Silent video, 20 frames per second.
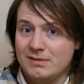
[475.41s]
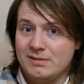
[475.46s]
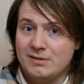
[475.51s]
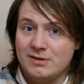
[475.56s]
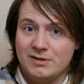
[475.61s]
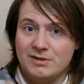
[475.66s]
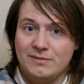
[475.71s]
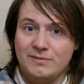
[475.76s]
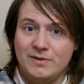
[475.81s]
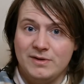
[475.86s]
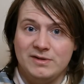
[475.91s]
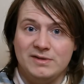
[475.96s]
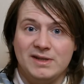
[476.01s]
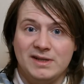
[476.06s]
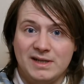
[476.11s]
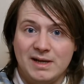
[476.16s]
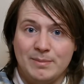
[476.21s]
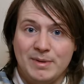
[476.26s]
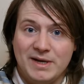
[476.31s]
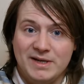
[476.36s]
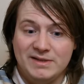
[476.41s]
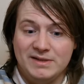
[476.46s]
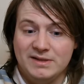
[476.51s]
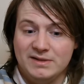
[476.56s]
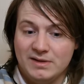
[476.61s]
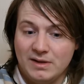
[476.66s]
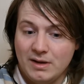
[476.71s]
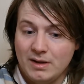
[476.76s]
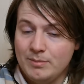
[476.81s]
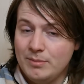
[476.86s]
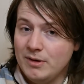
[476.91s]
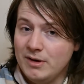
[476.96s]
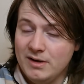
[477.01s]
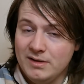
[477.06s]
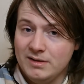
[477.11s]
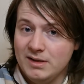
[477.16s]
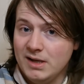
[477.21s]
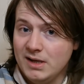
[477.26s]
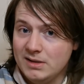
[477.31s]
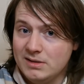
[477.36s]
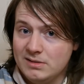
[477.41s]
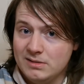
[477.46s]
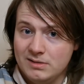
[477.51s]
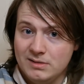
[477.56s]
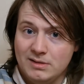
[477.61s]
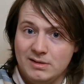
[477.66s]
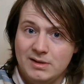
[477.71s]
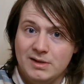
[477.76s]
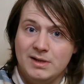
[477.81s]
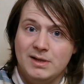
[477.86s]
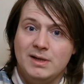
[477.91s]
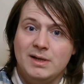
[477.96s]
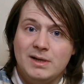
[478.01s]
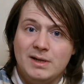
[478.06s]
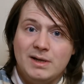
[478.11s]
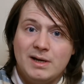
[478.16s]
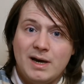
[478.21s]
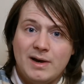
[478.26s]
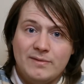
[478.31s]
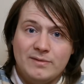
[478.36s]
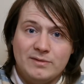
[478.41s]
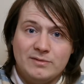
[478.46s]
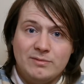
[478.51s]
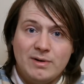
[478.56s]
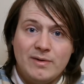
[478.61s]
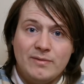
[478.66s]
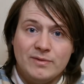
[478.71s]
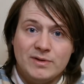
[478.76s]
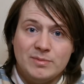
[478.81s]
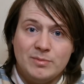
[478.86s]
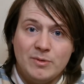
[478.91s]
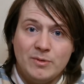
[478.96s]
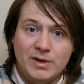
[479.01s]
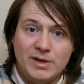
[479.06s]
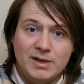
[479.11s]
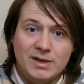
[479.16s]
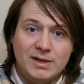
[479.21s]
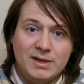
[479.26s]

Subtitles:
just a few standout pieces that I put in there to have as reference point.